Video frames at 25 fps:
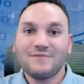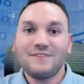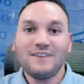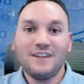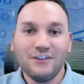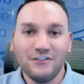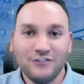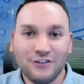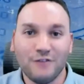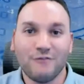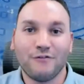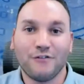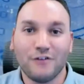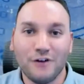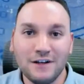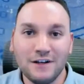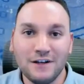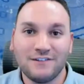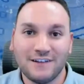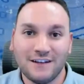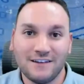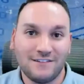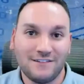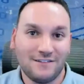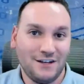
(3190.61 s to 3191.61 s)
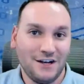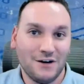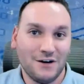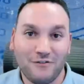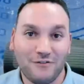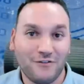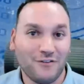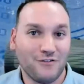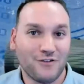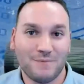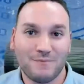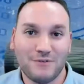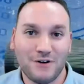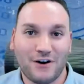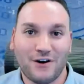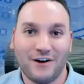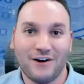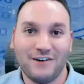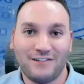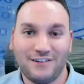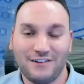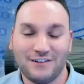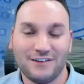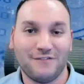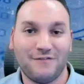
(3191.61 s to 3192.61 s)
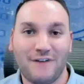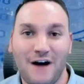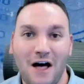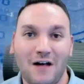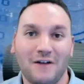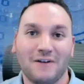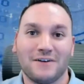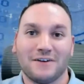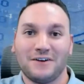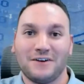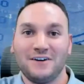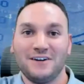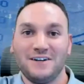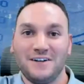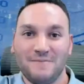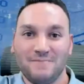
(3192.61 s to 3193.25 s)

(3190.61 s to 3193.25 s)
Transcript: So for instance, cryptocurrencies are volatile.